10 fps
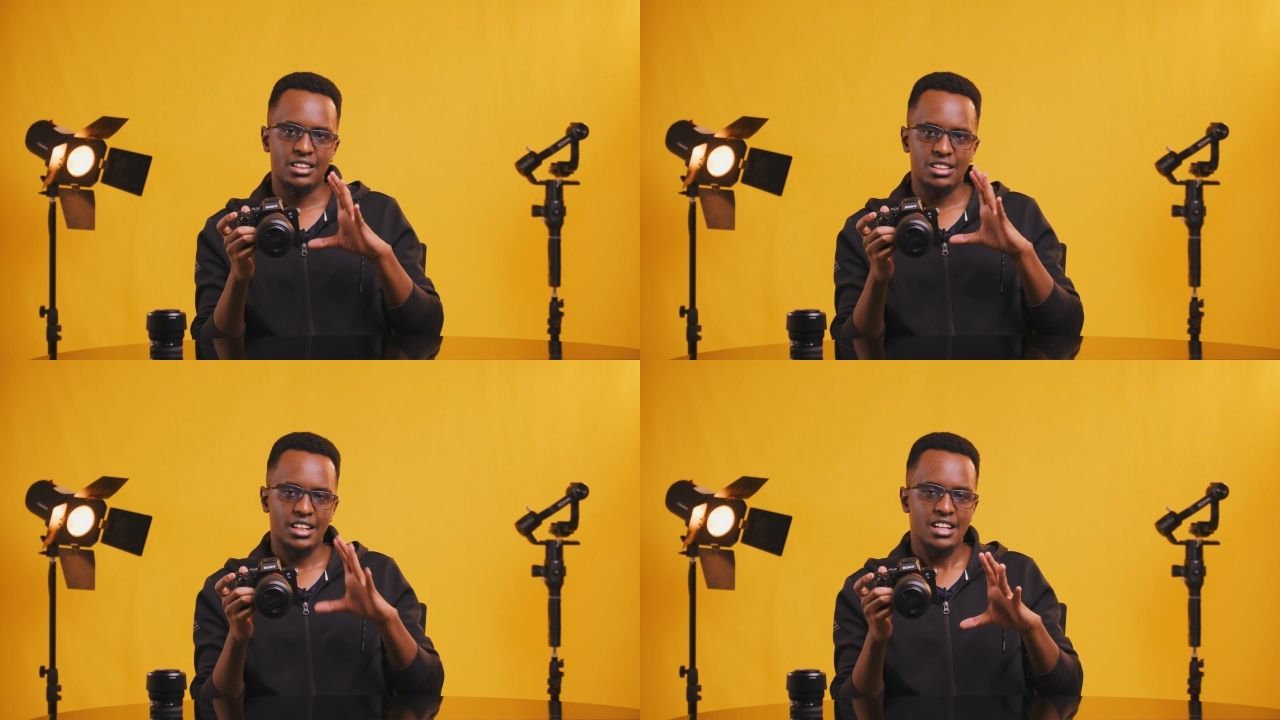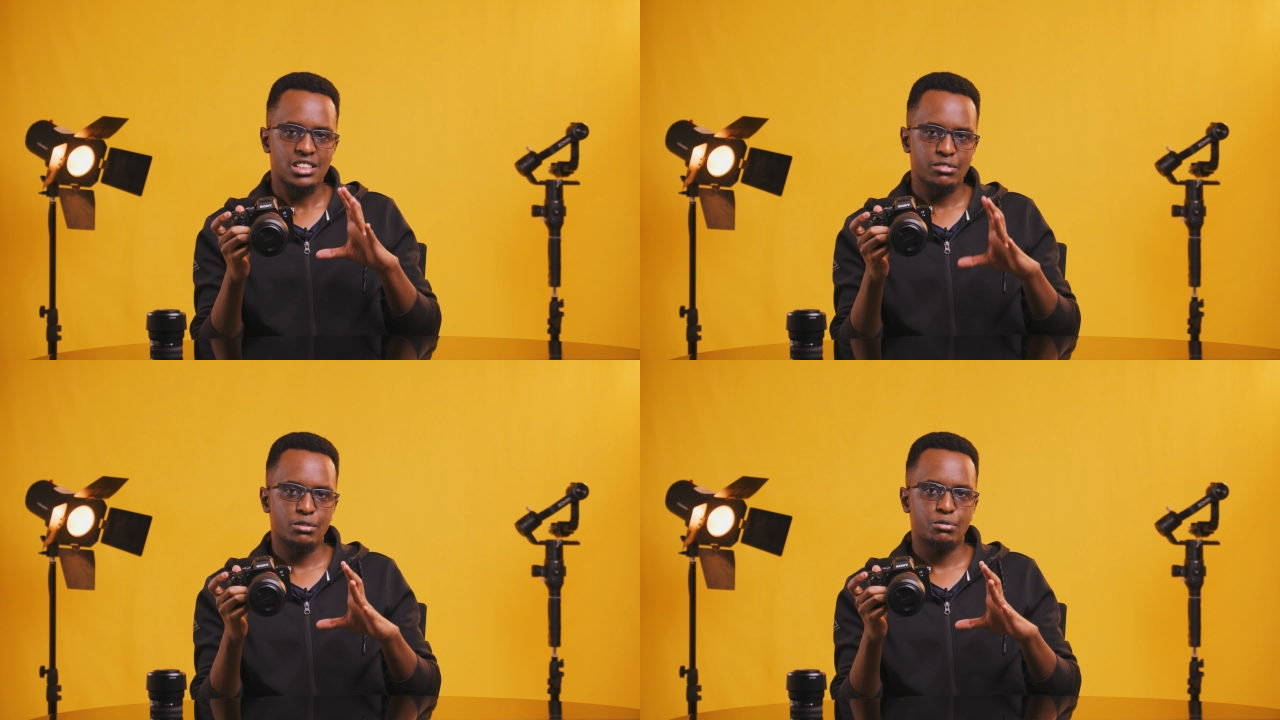The
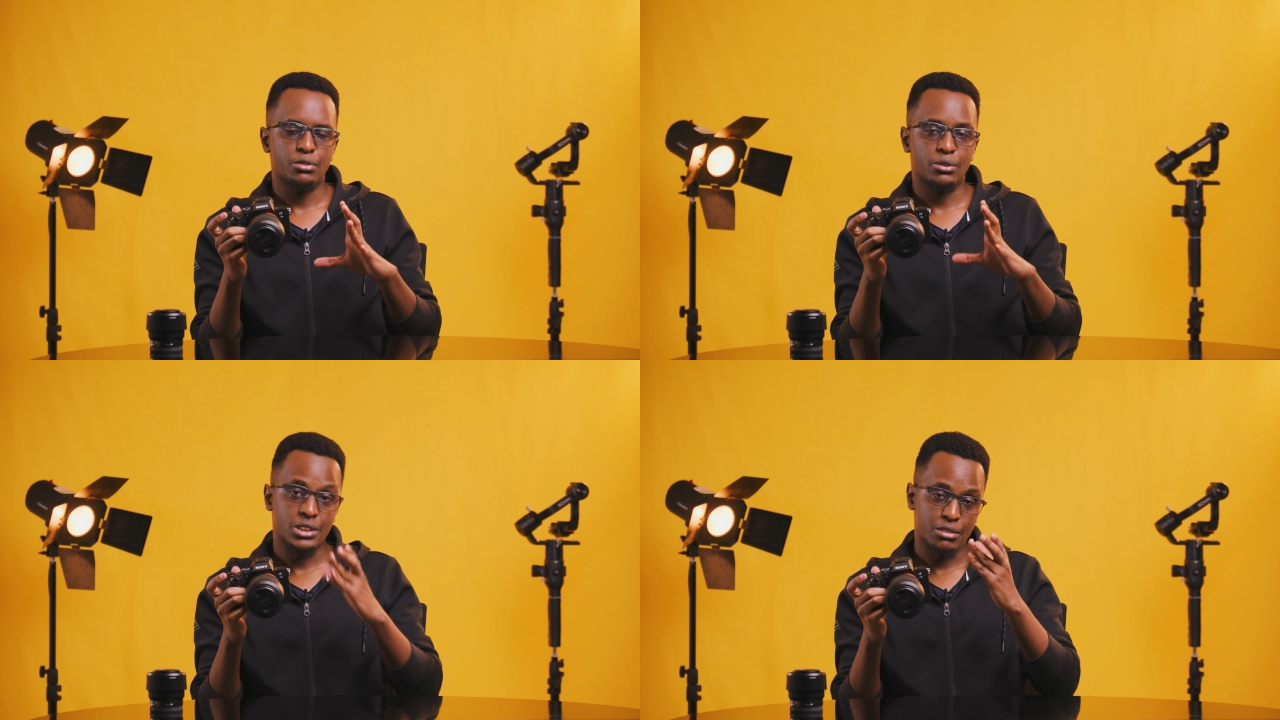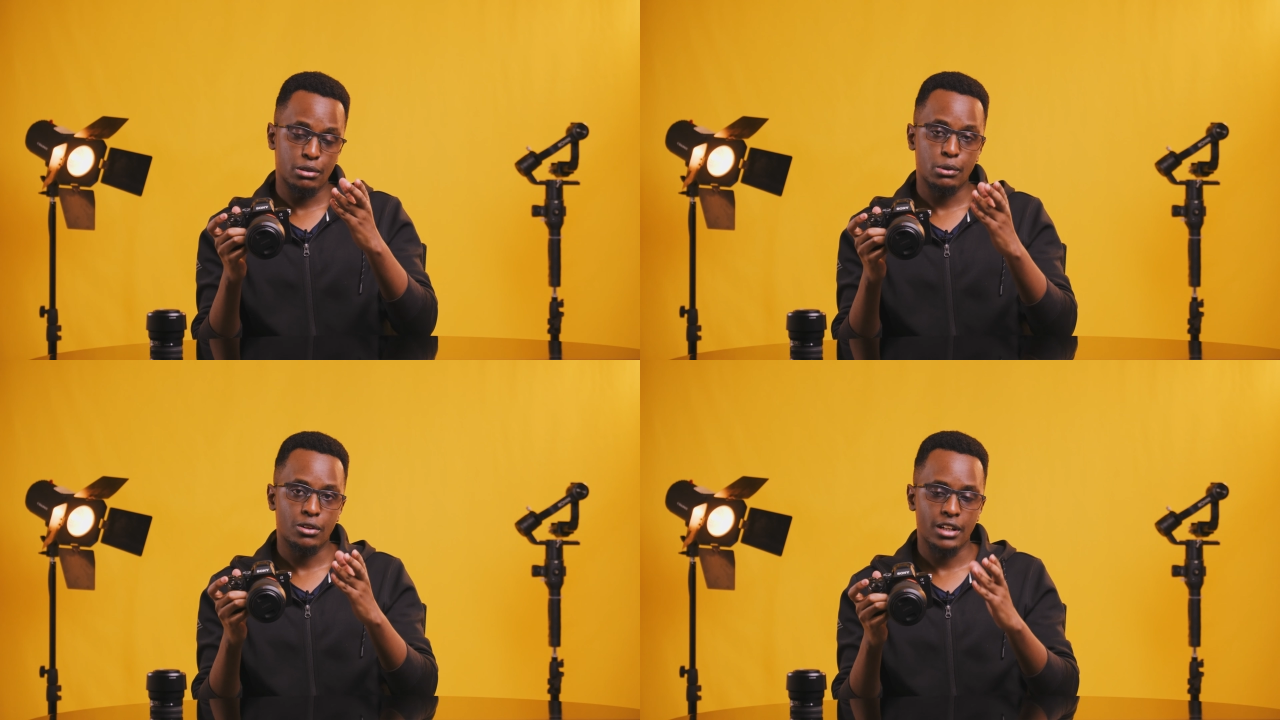A7 IV, which I'm
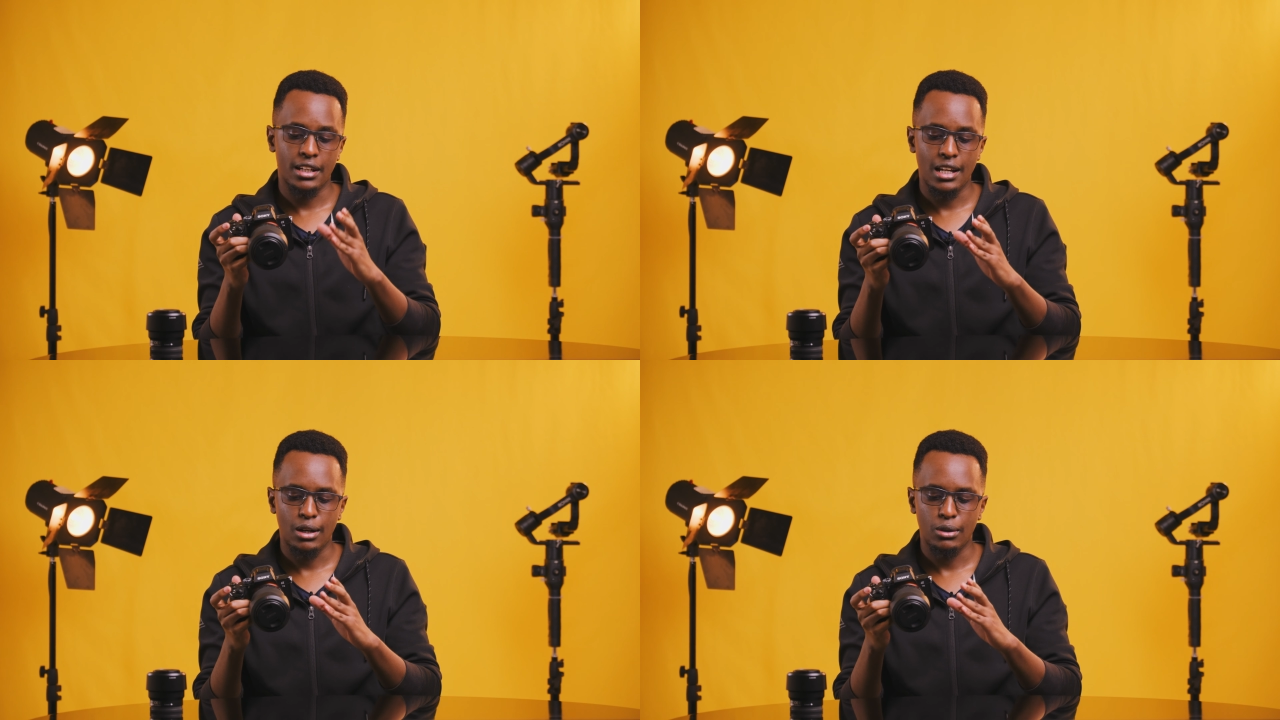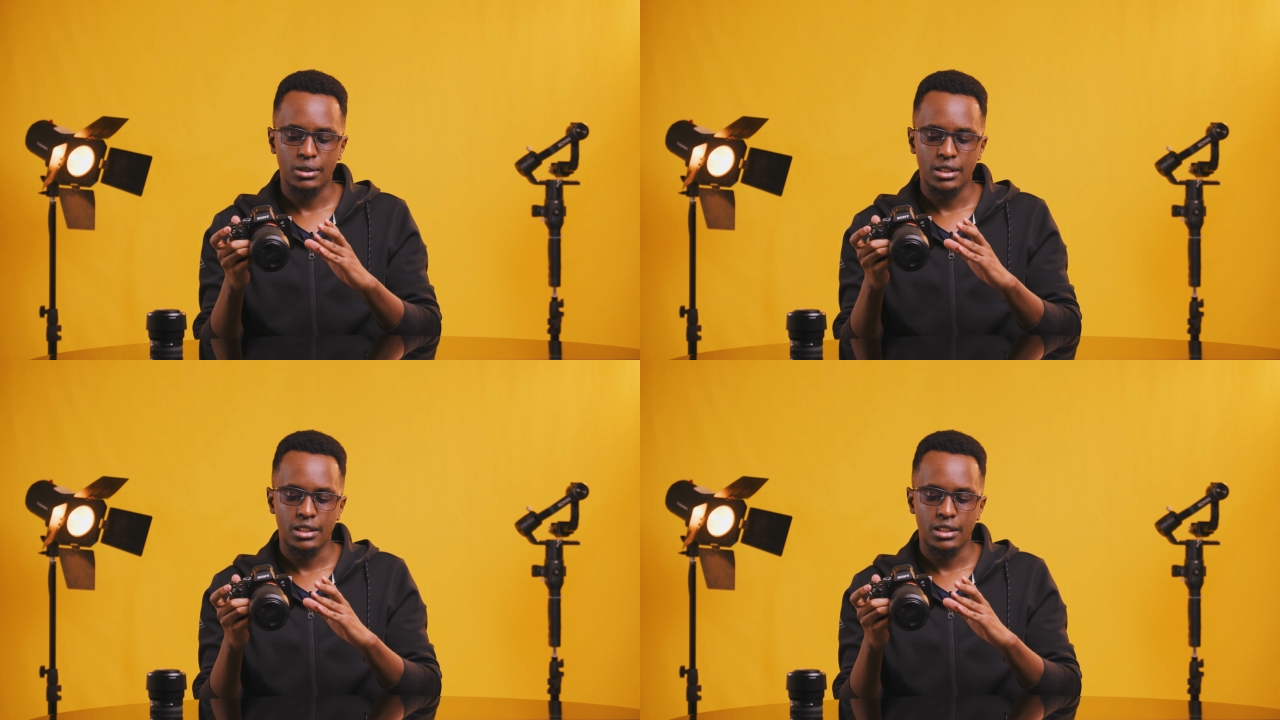filming on right now,